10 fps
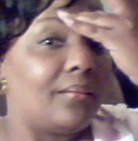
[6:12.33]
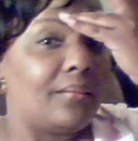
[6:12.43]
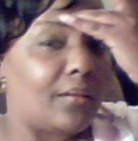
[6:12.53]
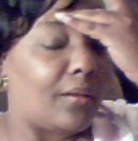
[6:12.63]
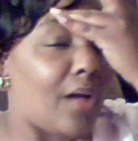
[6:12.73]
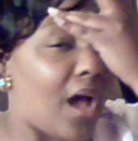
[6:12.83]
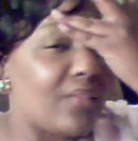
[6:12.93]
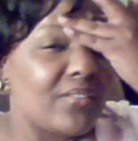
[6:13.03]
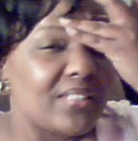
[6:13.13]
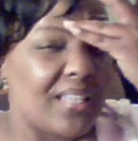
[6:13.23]
you know,
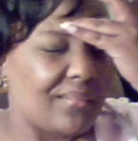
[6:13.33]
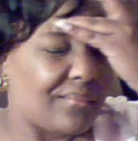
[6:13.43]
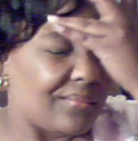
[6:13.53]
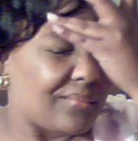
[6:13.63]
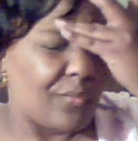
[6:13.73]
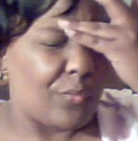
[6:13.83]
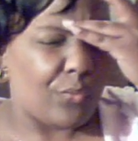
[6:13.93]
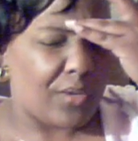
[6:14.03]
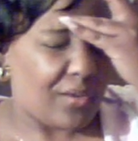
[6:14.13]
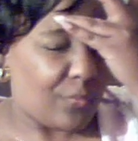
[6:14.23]
all of a sudden,
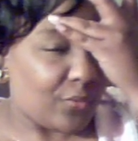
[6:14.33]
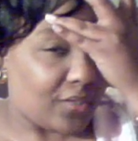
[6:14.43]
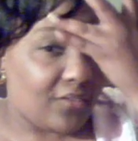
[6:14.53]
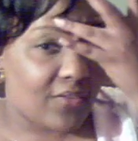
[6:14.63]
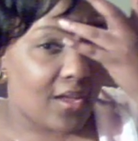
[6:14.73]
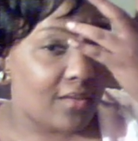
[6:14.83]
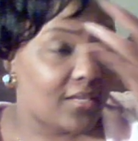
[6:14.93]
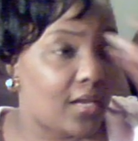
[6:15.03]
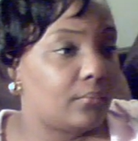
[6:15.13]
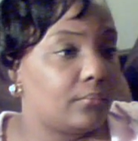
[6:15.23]
when I when he found
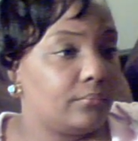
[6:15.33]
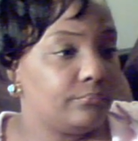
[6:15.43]
out